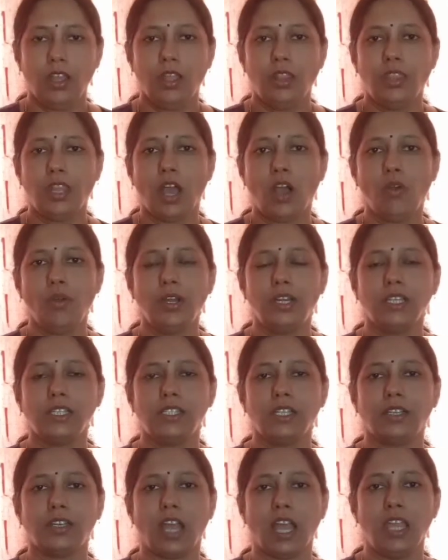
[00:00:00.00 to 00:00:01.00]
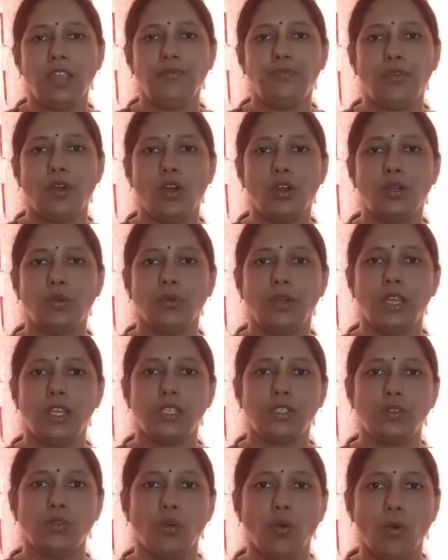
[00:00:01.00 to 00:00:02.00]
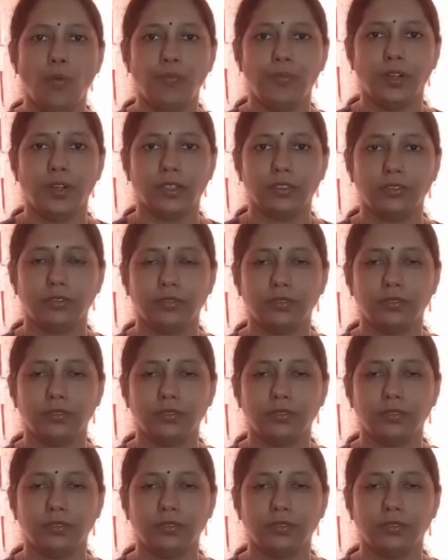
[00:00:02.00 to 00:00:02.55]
Now it is the time for today's homework.